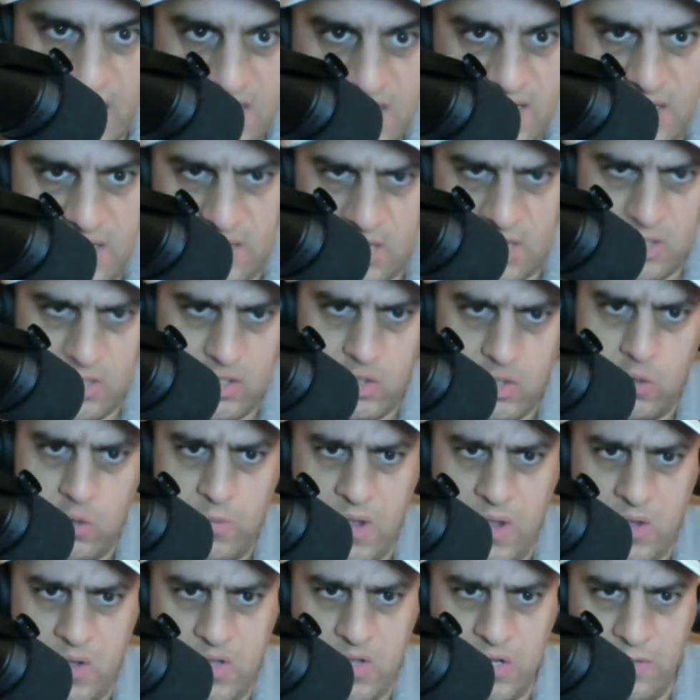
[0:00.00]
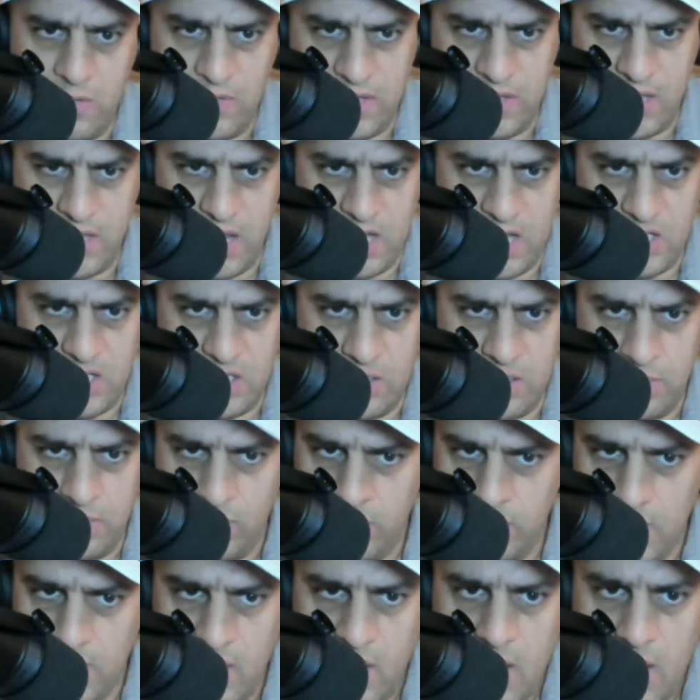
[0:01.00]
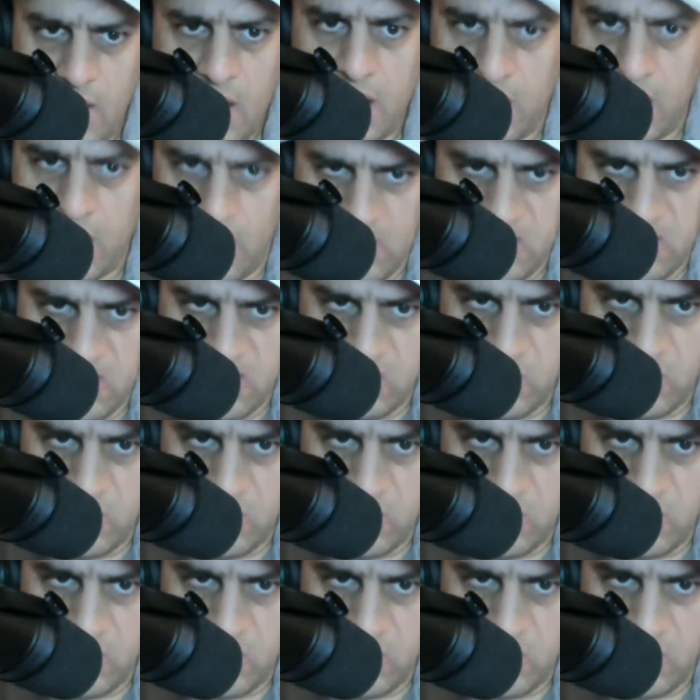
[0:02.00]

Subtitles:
Tyson in a 2-belt unification, clutched